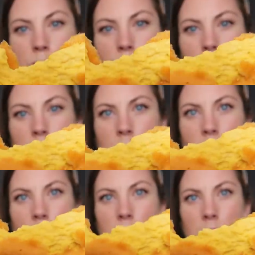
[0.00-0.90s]

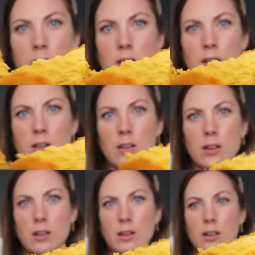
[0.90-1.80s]

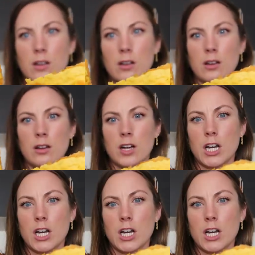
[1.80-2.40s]
[no speech]